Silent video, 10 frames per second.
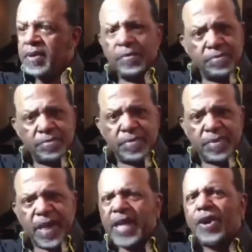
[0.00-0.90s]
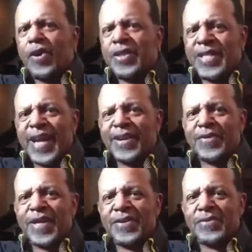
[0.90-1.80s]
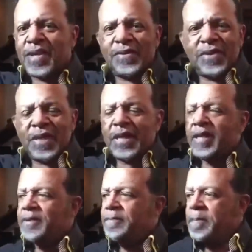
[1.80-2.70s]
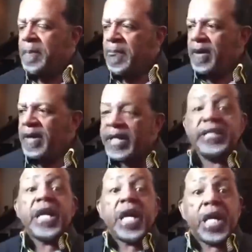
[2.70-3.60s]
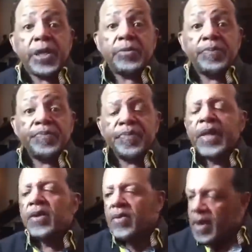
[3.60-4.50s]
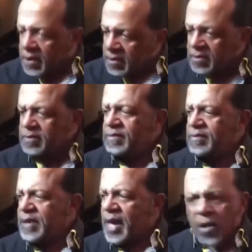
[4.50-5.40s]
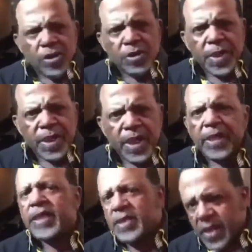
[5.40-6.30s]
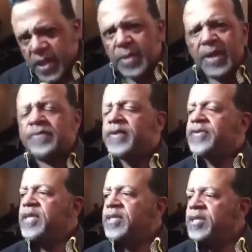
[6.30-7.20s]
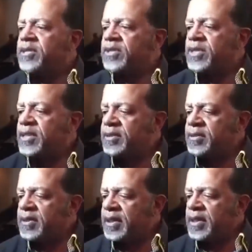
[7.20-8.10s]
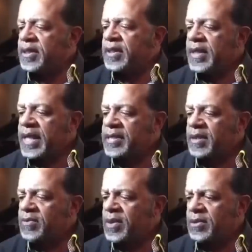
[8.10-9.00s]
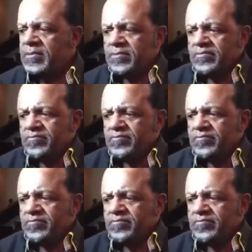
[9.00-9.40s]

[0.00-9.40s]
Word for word: he had a heart attack, right, or whatever. He dead. Well, how long has he been dead? And he said about 15 years. And and I said, well,